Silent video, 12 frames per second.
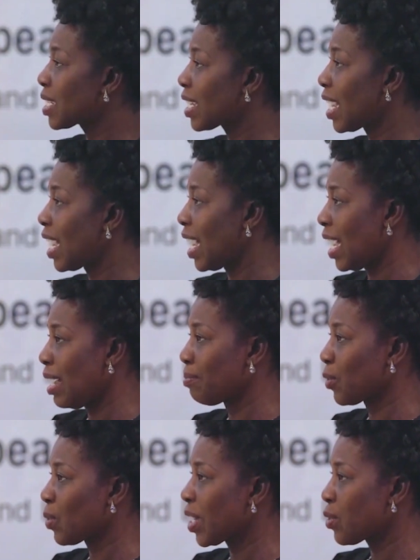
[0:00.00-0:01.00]

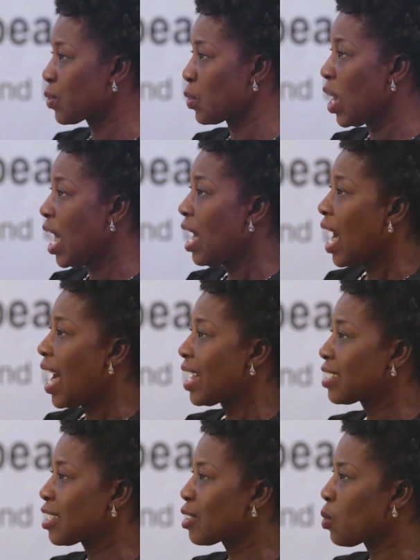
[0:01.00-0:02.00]
Mr. Kweku,
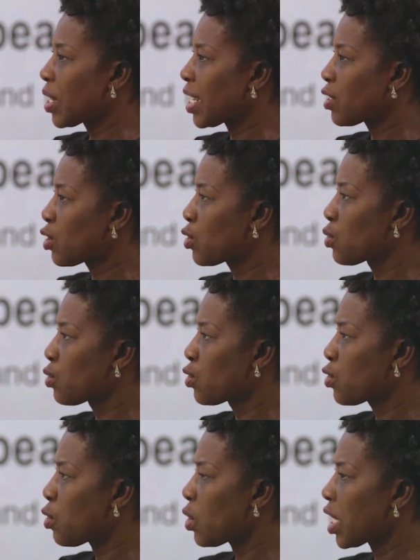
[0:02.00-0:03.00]
I just want us to
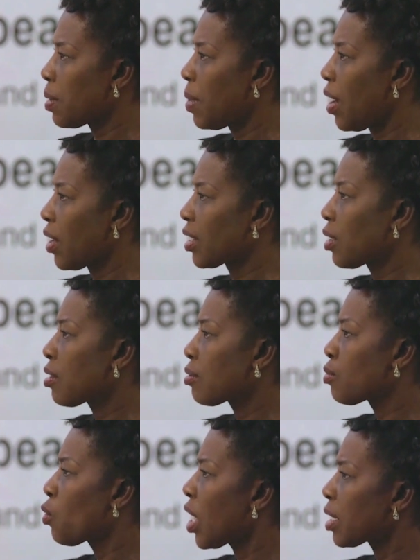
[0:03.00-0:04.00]
talk about
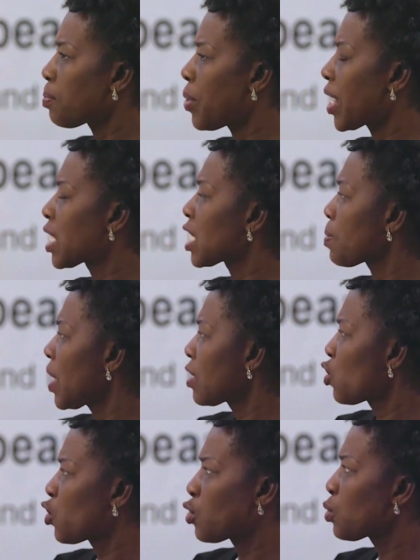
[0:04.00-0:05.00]
what
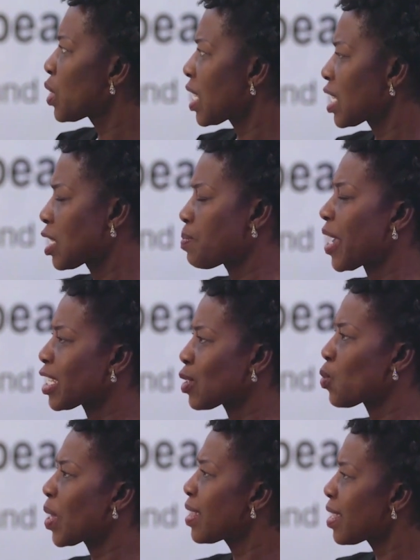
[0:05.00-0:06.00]
participants should
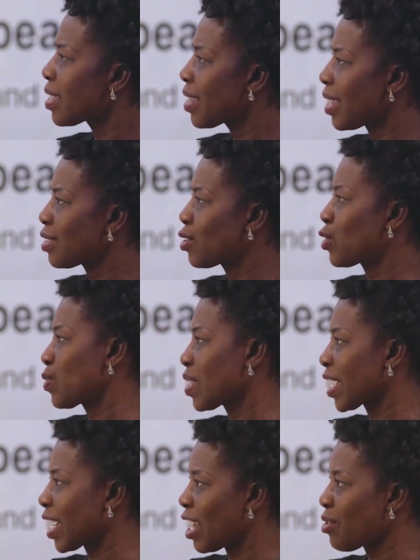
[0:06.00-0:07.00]
expect when they get to
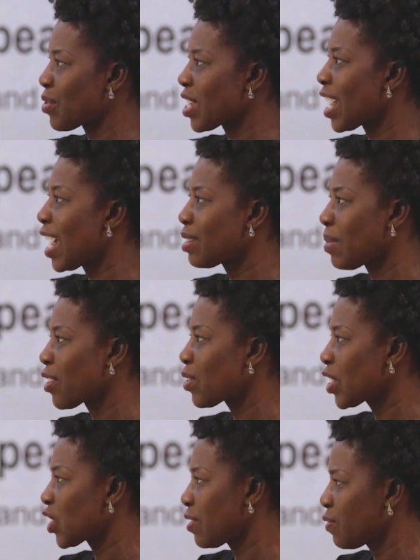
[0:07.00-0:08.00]
the Career and
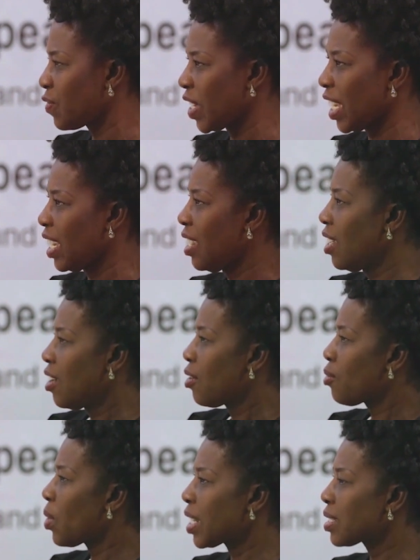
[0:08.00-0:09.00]
Migration Fair.
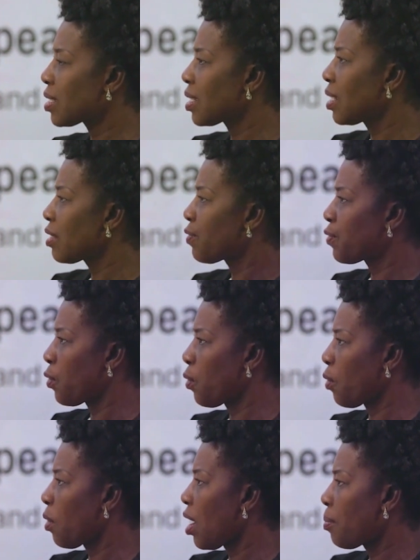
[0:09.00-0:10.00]
What is in it
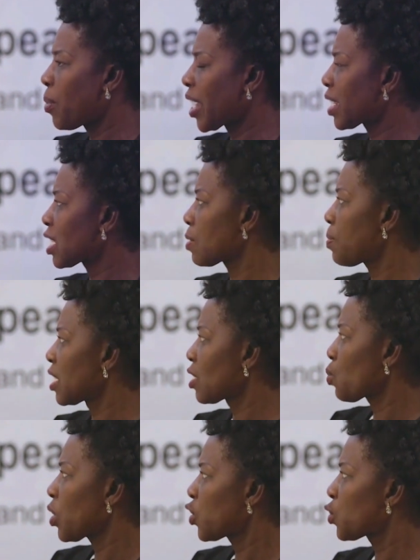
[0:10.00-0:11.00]
for
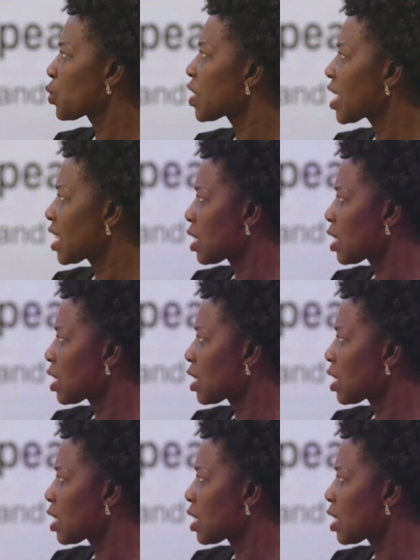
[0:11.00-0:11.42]
participants? What should they